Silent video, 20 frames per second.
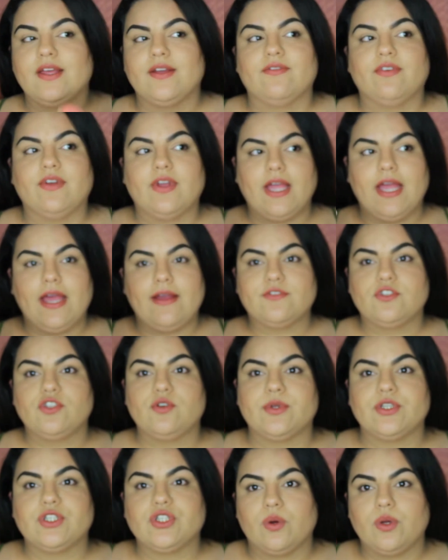I feel like I have too
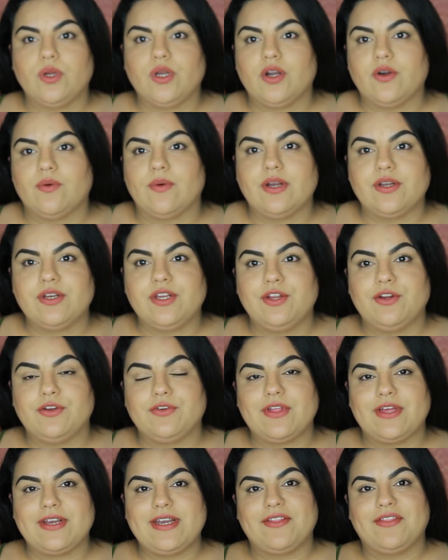much going on around here
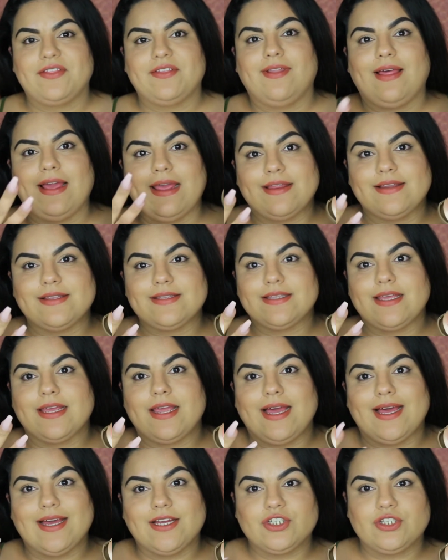that now the light is
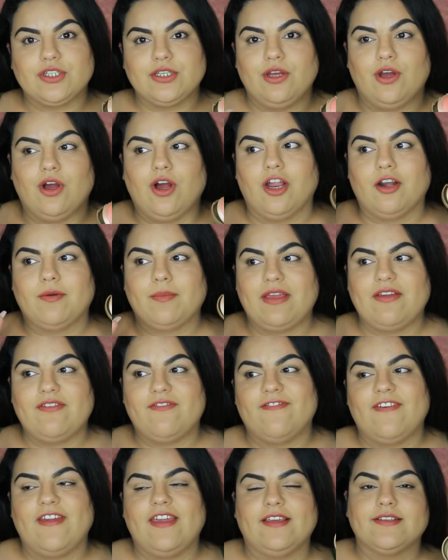like actually on my
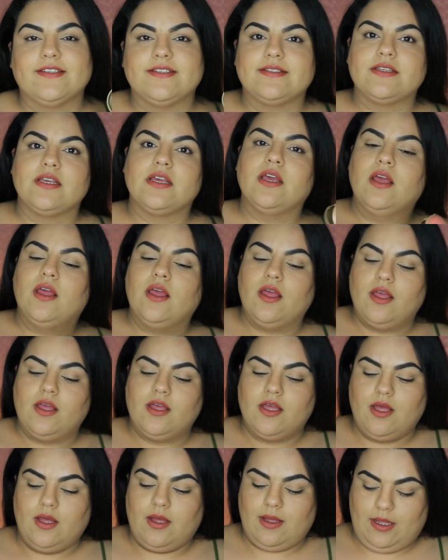face.
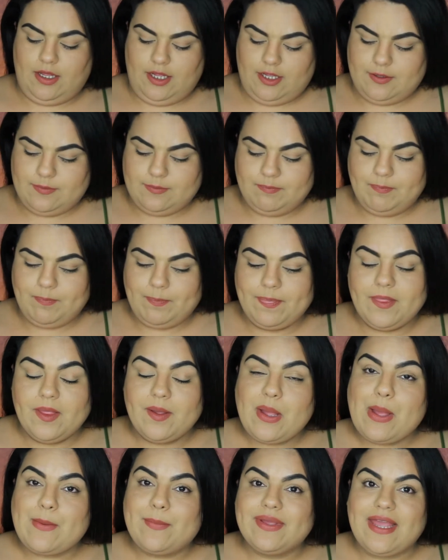
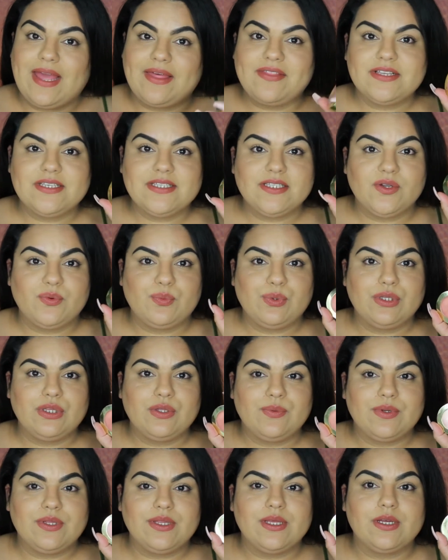But yeah, this is a
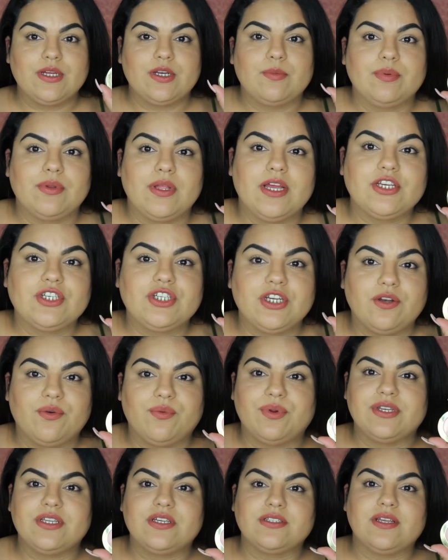really good blush, and it
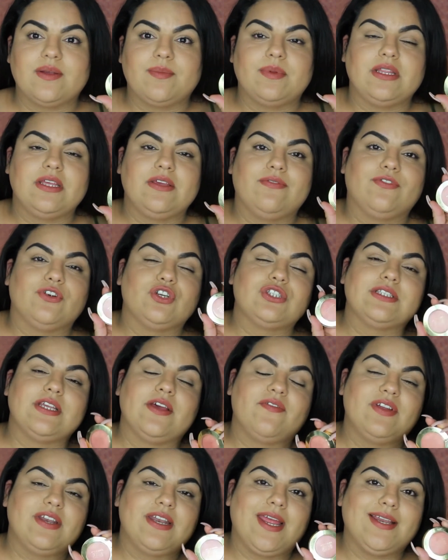retails, I believe, for
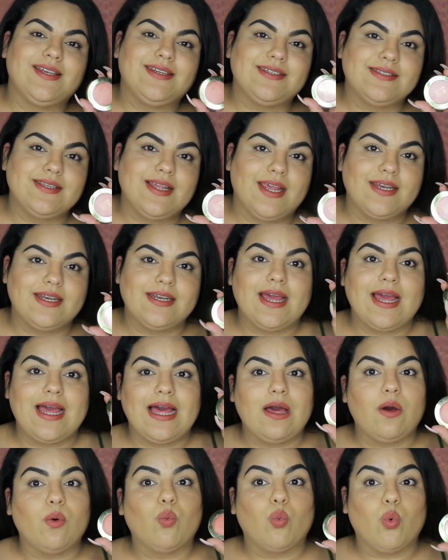$7.99
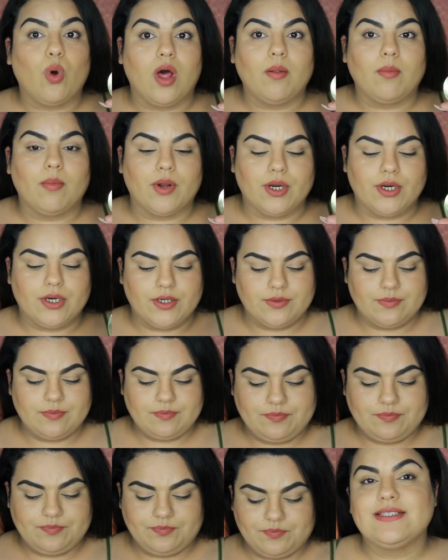at Walmart.
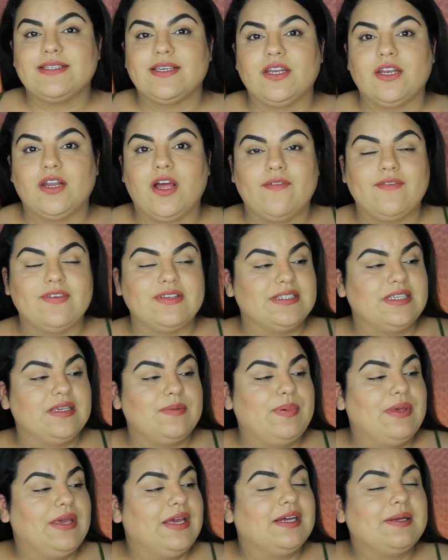You guys can obviously
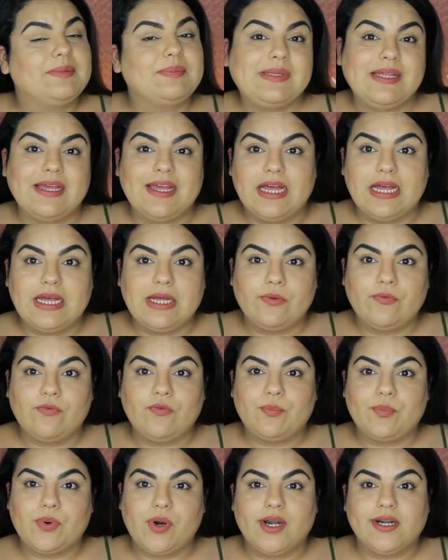pick up the
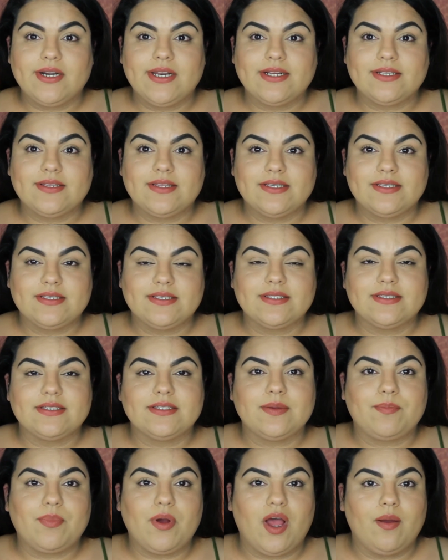e.l.f. product. This is
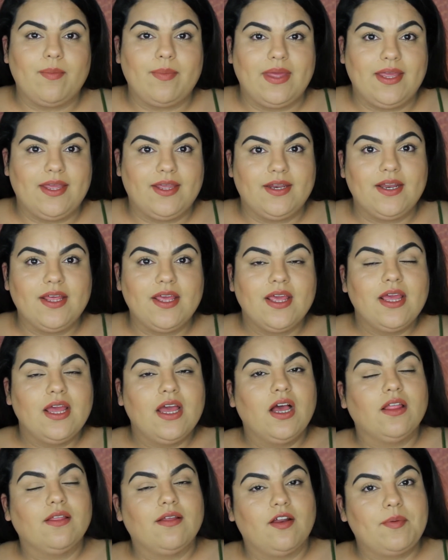the pomade.
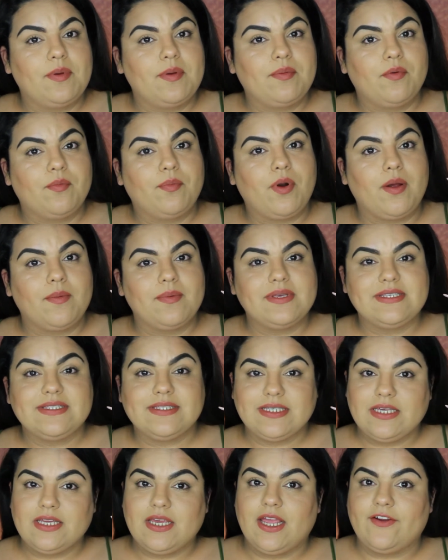A lot of people probably
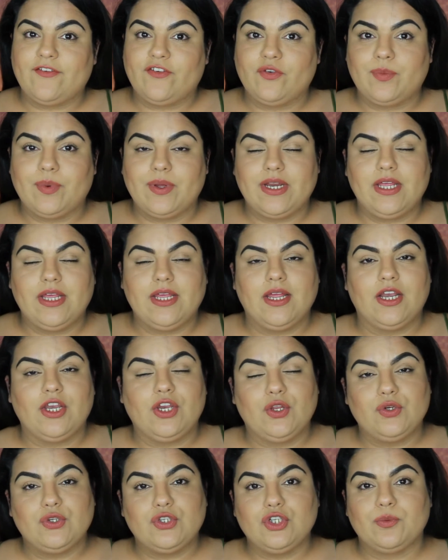see everybody
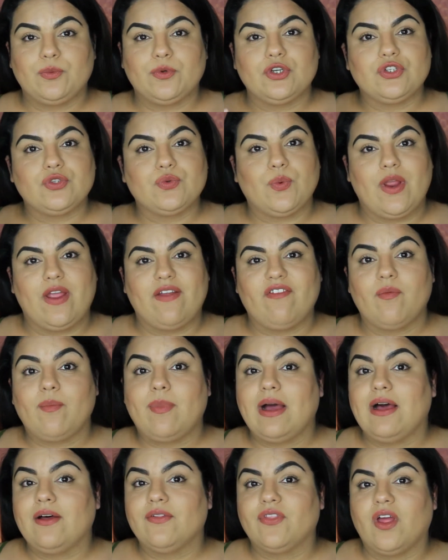and YouTubers rave
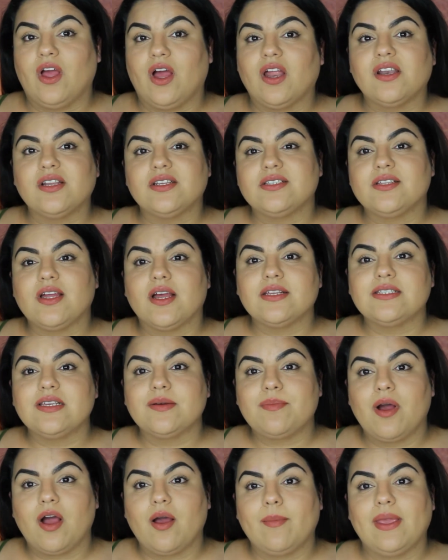about the Anastasia
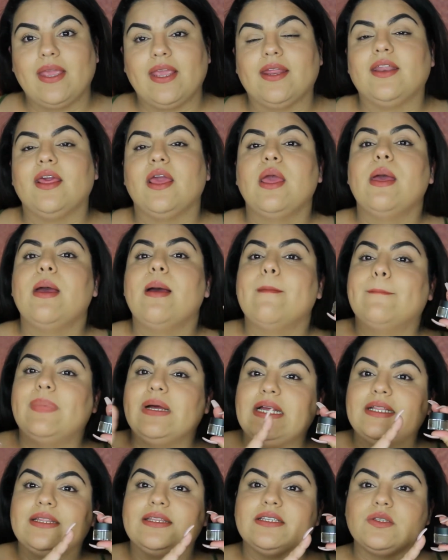pomade,
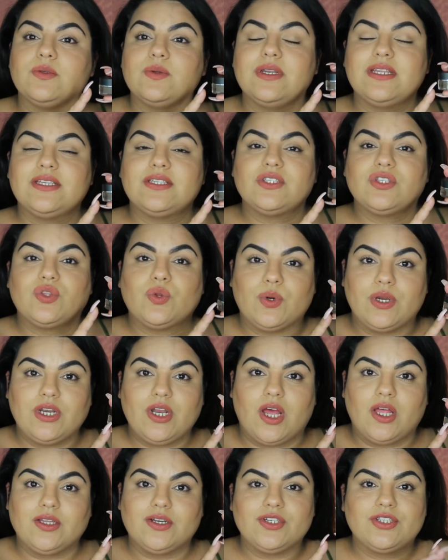but this one is
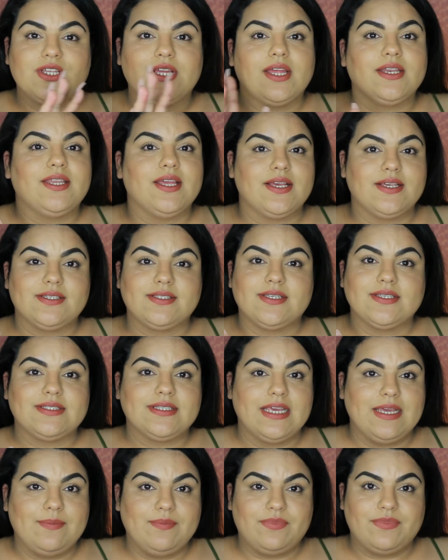$3, and it does the
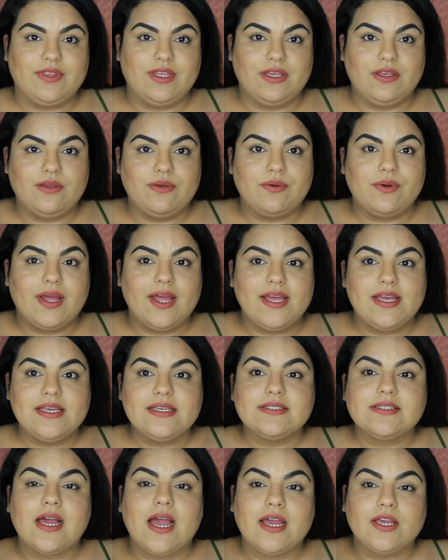same thing, you
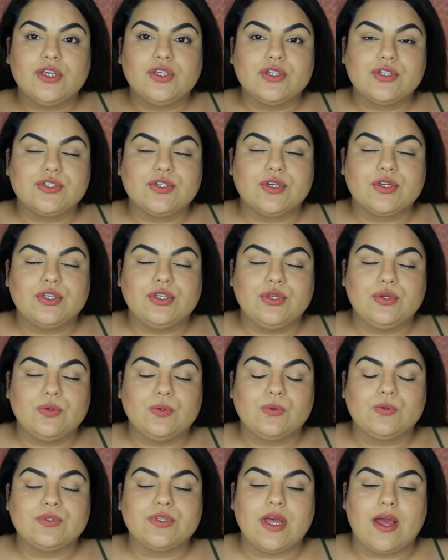guys. I used to
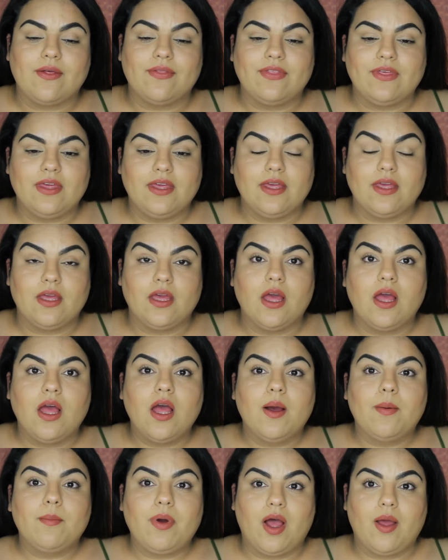use the
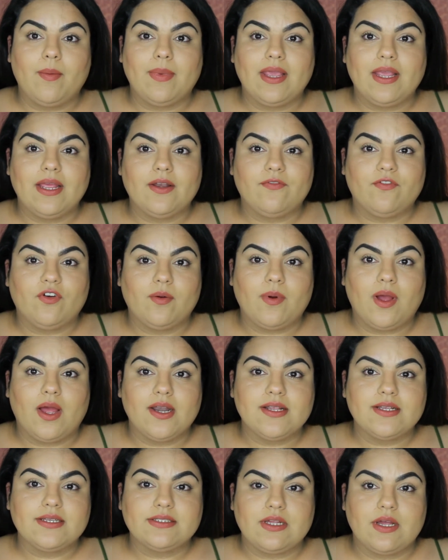pomade from
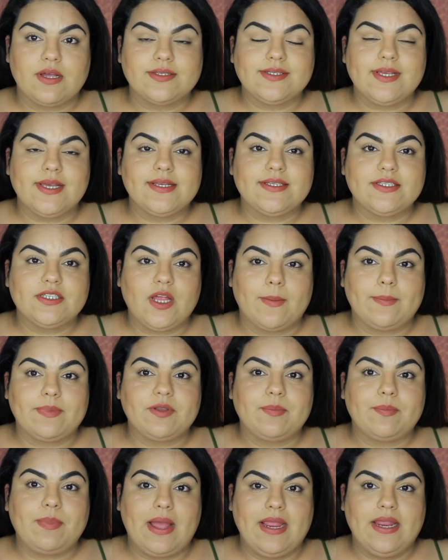Anastasia. I
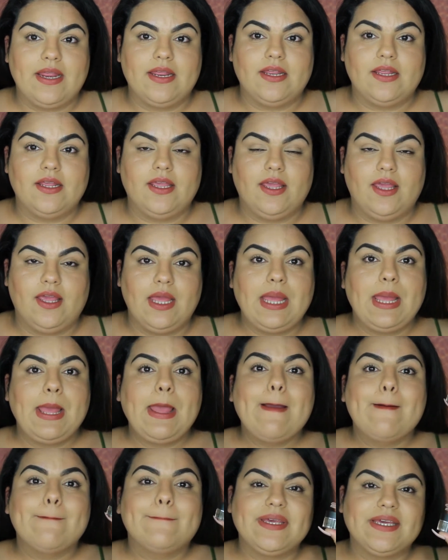stopped buying it
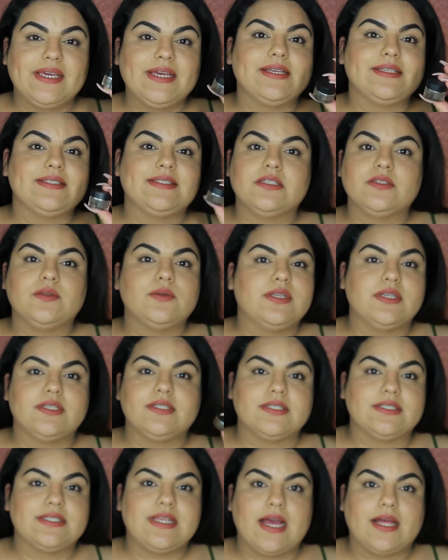because this one does
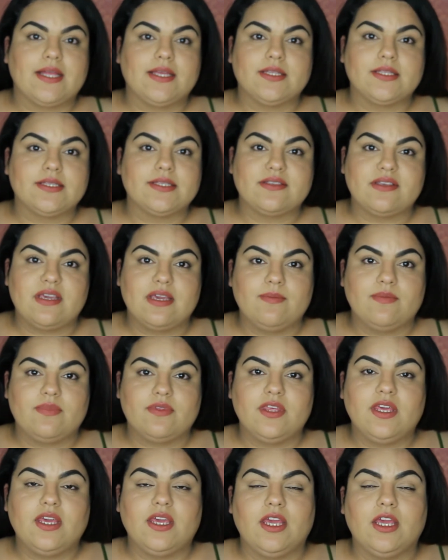exactly the same
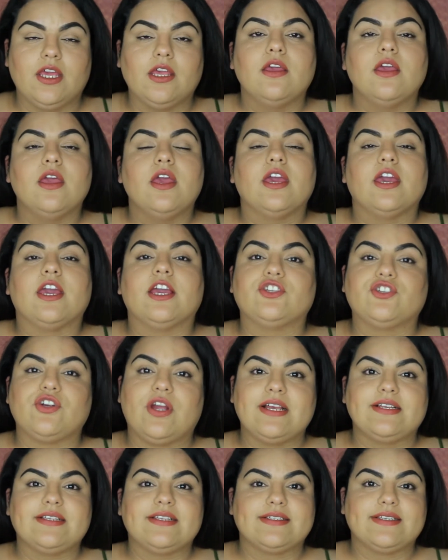thing. It
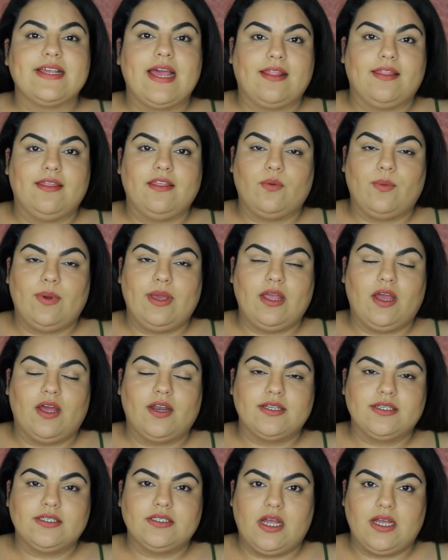dries exactly the way
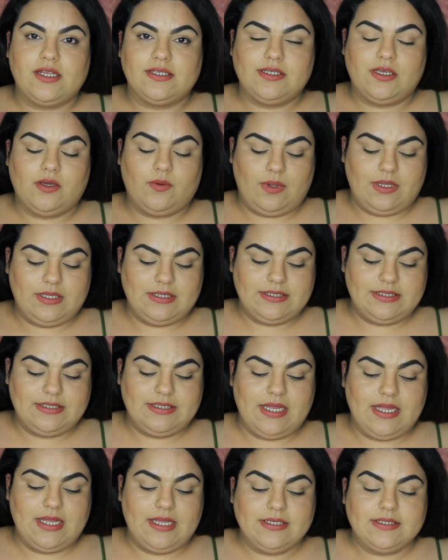Anastasia ones
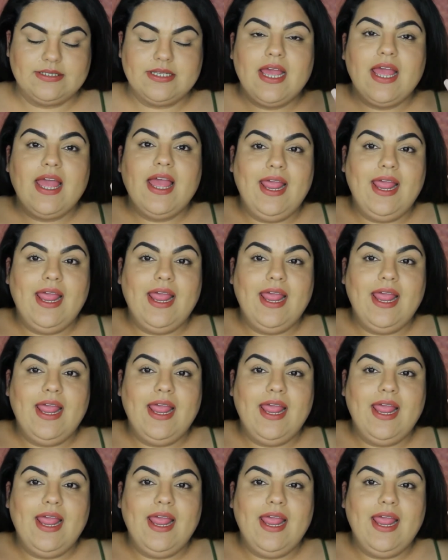does,